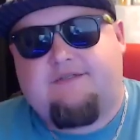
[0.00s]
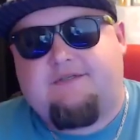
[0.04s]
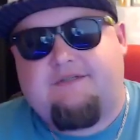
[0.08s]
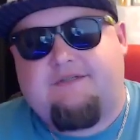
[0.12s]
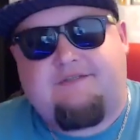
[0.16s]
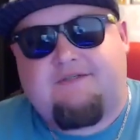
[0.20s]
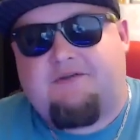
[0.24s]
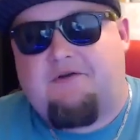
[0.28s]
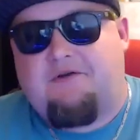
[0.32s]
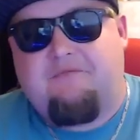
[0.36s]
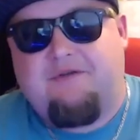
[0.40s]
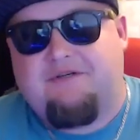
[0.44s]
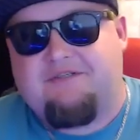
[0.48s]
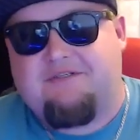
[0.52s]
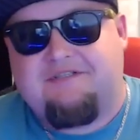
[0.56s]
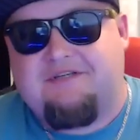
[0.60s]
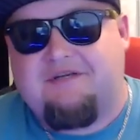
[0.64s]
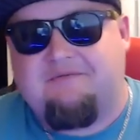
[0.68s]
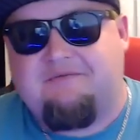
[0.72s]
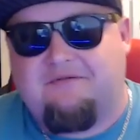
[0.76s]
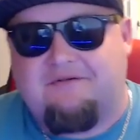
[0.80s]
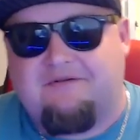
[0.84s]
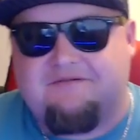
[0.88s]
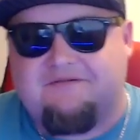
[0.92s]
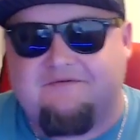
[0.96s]
just so much
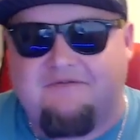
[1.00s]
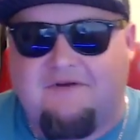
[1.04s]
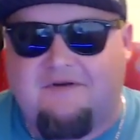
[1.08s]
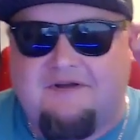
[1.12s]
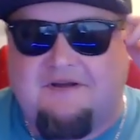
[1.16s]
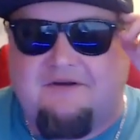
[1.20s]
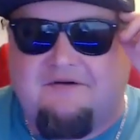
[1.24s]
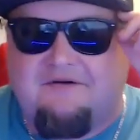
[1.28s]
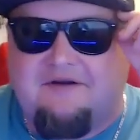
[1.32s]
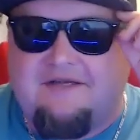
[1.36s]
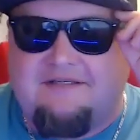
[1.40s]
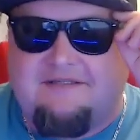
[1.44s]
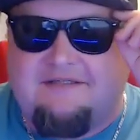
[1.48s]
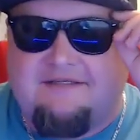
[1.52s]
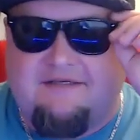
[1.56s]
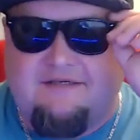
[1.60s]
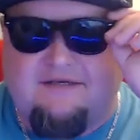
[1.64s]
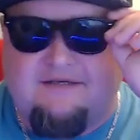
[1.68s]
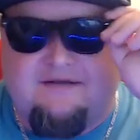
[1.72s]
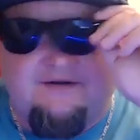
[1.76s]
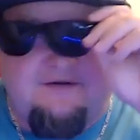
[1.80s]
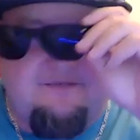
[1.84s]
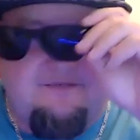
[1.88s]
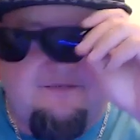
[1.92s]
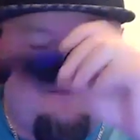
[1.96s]
cheaper. It's fucking crazy.
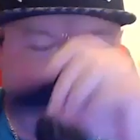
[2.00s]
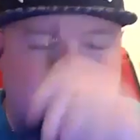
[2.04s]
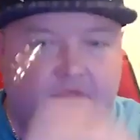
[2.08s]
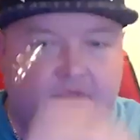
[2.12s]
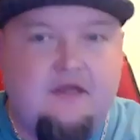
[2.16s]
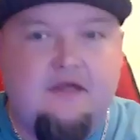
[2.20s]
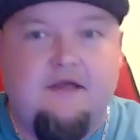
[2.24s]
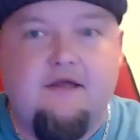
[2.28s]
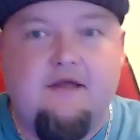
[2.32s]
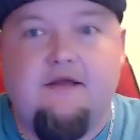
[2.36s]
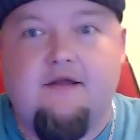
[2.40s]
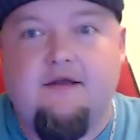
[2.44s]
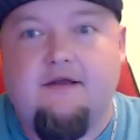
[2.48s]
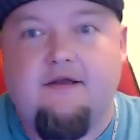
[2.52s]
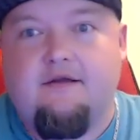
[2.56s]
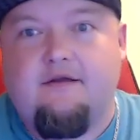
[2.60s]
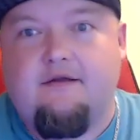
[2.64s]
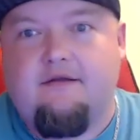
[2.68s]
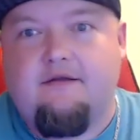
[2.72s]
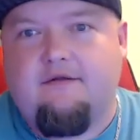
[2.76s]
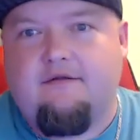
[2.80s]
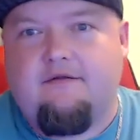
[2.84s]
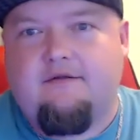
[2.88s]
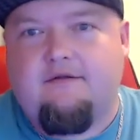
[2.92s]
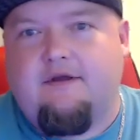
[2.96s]

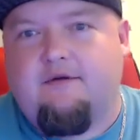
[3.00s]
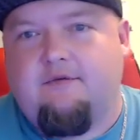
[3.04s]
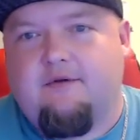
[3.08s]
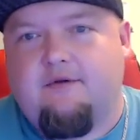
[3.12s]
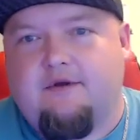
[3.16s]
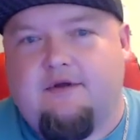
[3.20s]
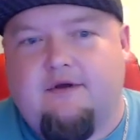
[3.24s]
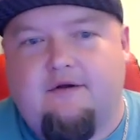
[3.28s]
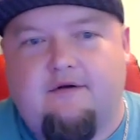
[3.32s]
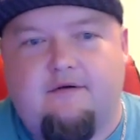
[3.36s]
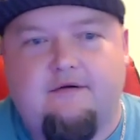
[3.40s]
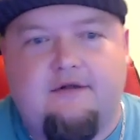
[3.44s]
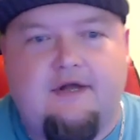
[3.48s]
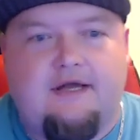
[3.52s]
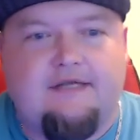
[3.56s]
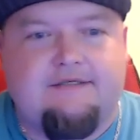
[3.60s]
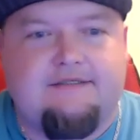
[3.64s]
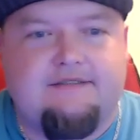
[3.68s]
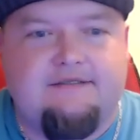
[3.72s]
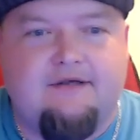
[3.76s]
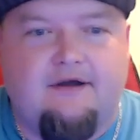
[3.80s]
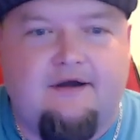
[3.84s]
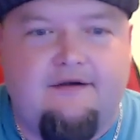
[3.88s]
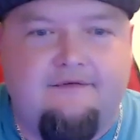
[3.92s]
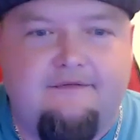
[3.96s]
There we go.
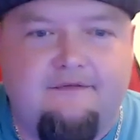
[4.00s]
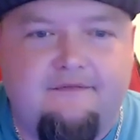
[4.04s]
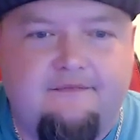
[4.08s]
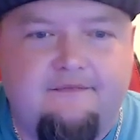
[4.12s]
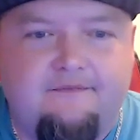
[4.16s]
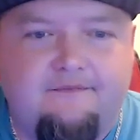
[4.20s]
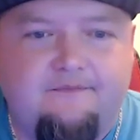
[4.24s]
Glasses off.